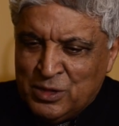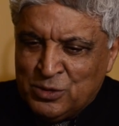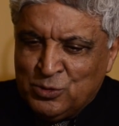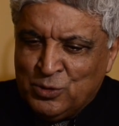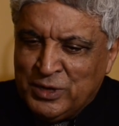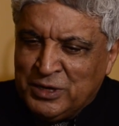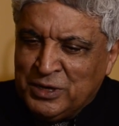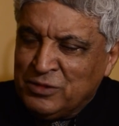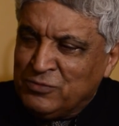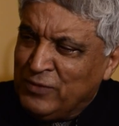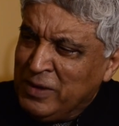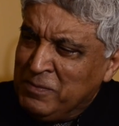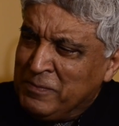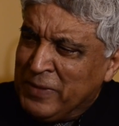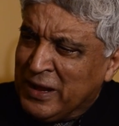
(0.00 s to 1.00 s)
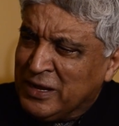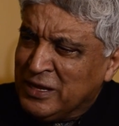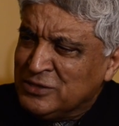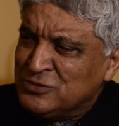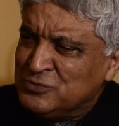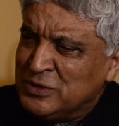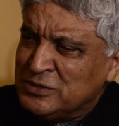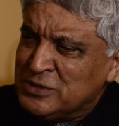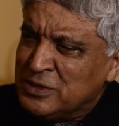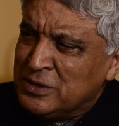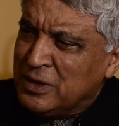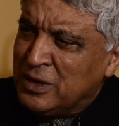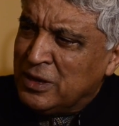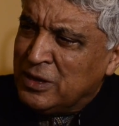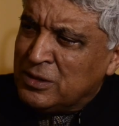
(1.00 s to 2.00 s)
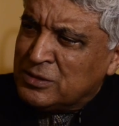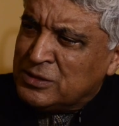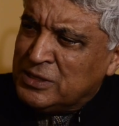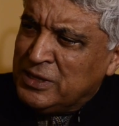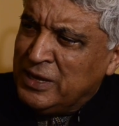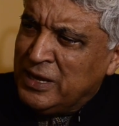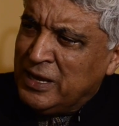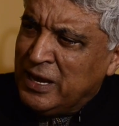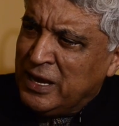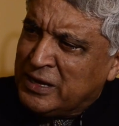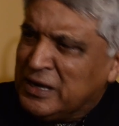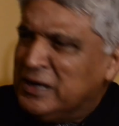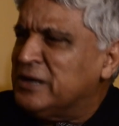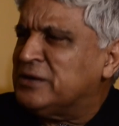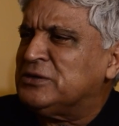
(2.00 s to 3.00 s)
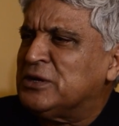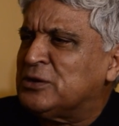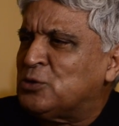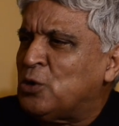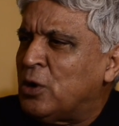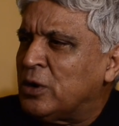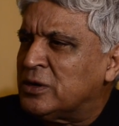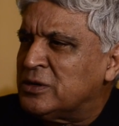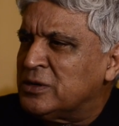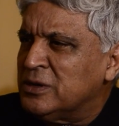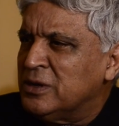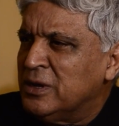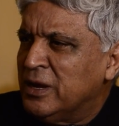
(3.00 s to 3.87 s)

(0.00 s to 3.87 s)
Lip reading: So it is one package with, say, eclectic thoughts,